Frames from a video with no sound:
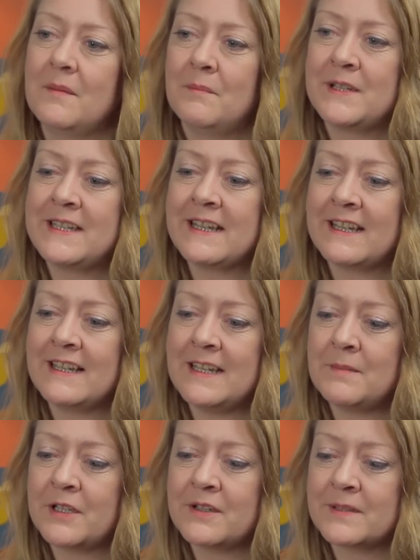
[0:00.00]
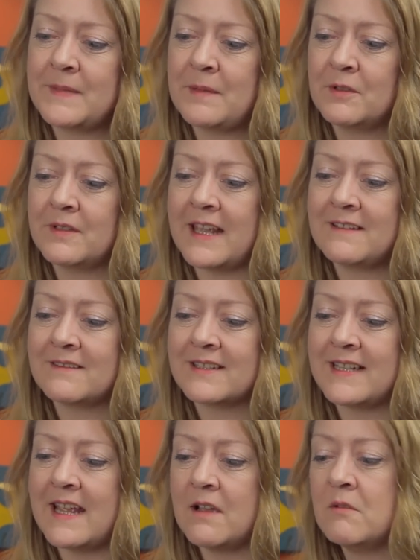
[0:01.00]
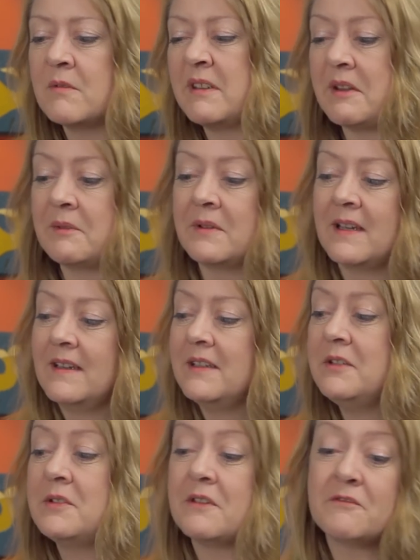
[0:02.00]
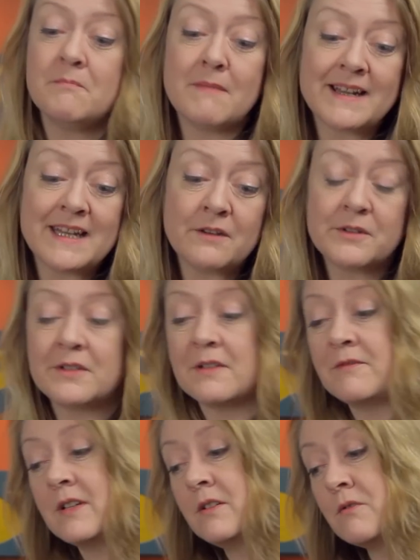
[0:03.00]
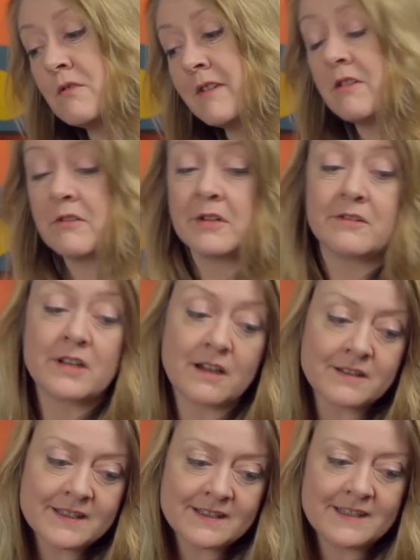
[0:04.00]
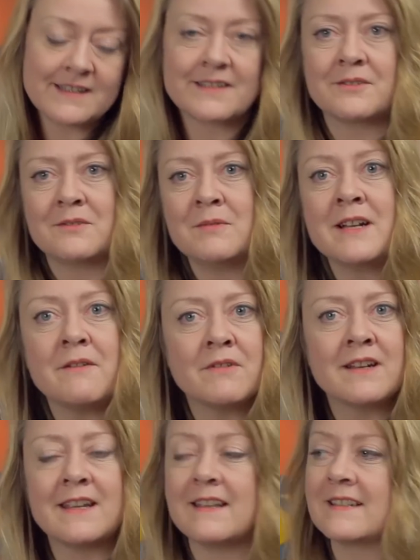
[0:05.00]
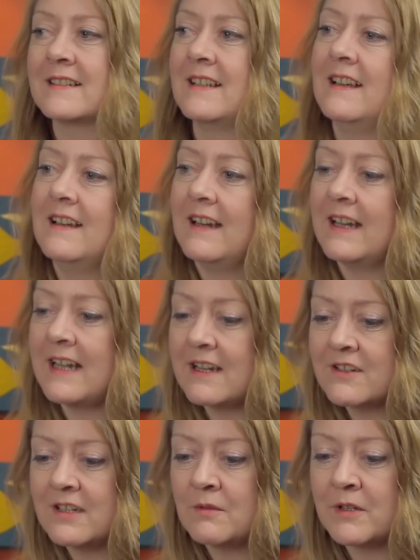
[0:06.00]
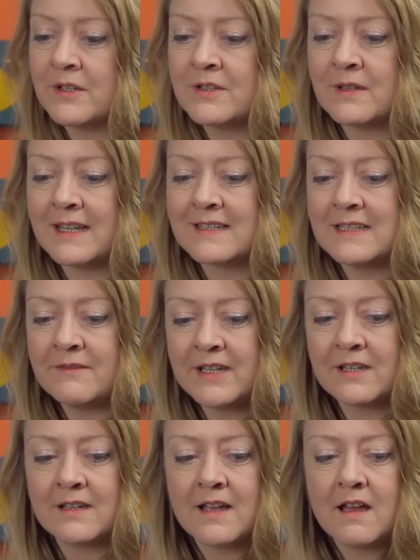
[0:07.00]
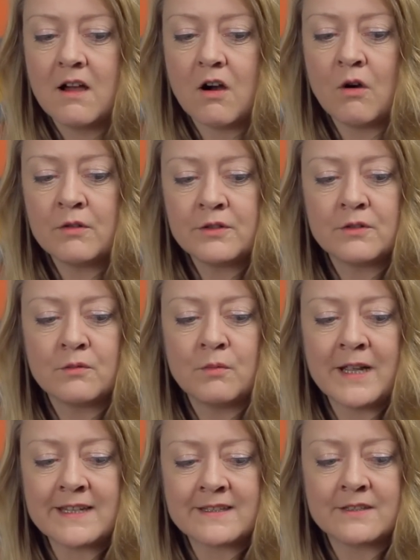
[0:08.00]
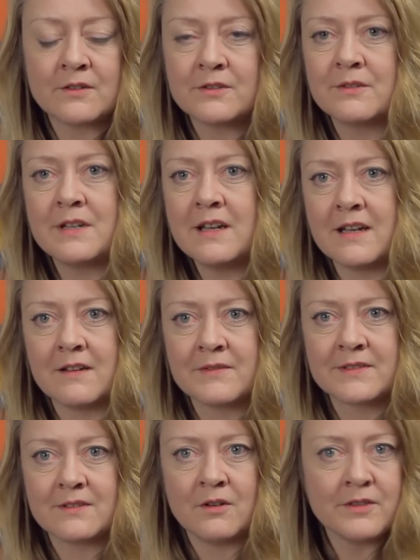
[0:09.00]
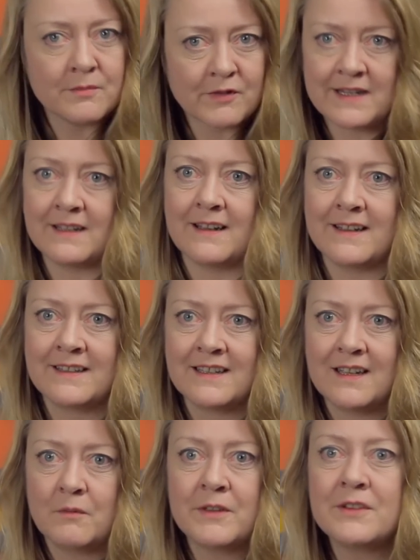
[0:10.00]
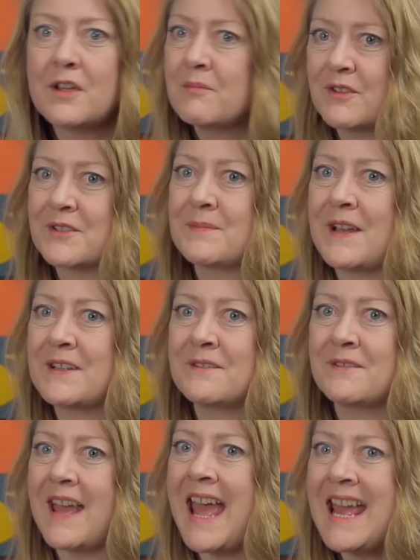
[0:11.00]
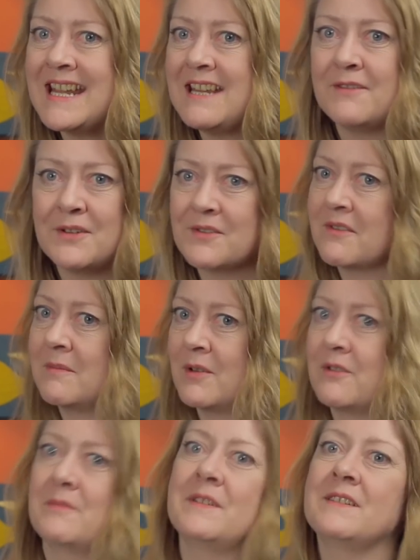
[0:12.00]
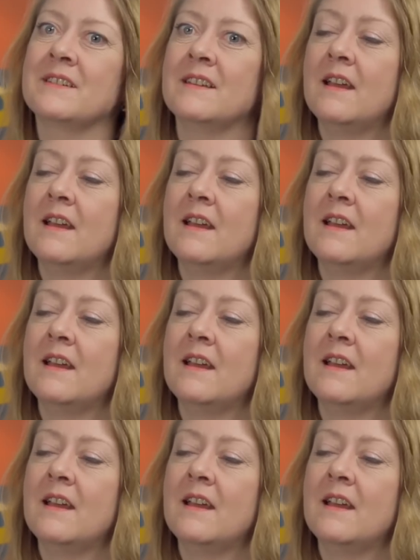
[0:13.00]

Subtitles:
particularly because people then say, oh, you do it for money, or you do it for glory, or you're a narcissist, or whatever it is. And actually what you're doing is living on your wits and on your nerves, on the breadline, with no prospect of any future employment